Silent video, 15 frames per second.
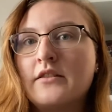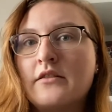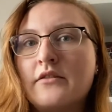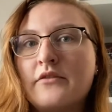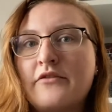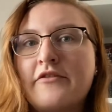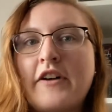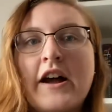
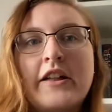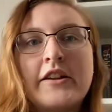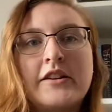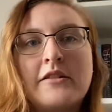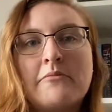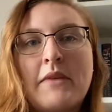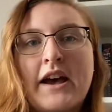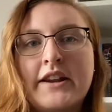Fallon
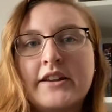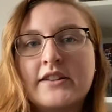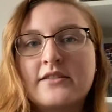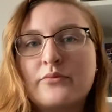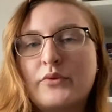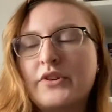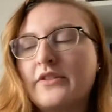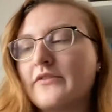and Madoc's
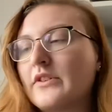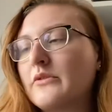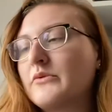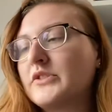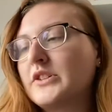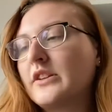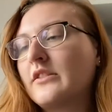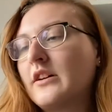point of view,
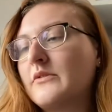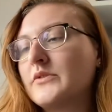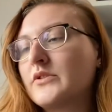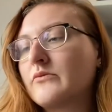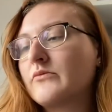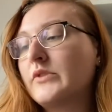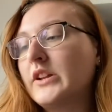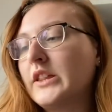which I thought was
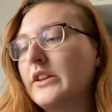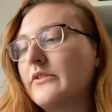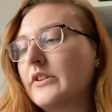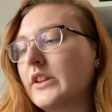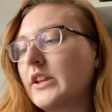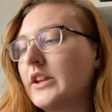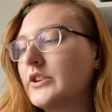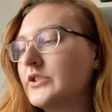really,
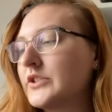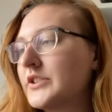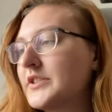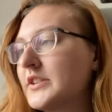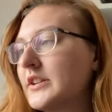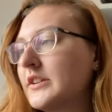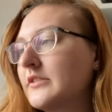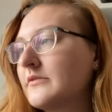really
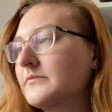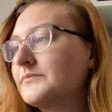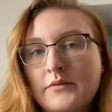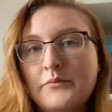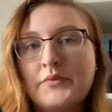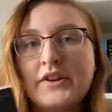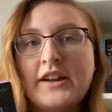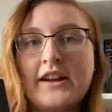interesting.
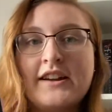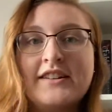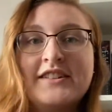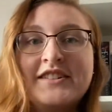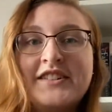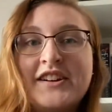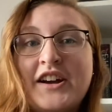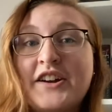But yeah,
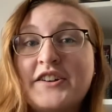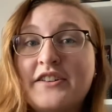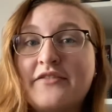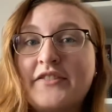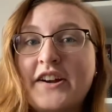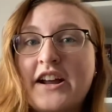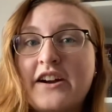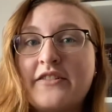enough
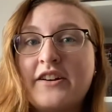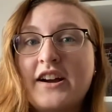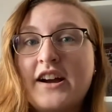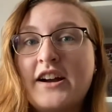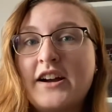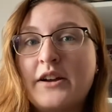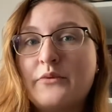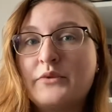for now.
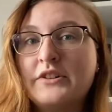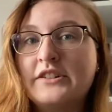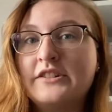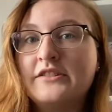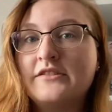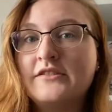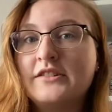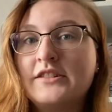I
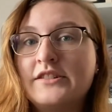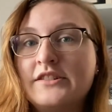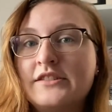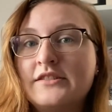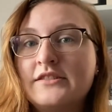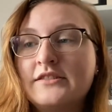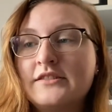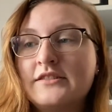will
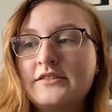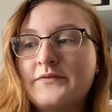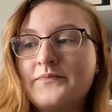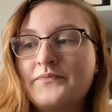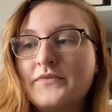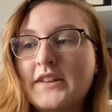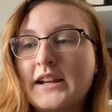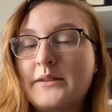
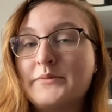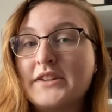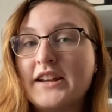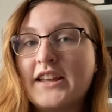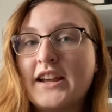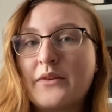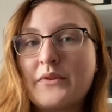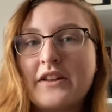update
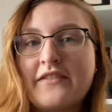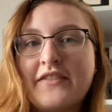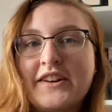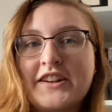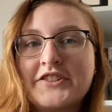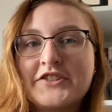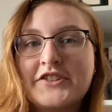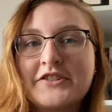again when I
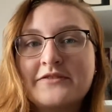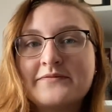finished.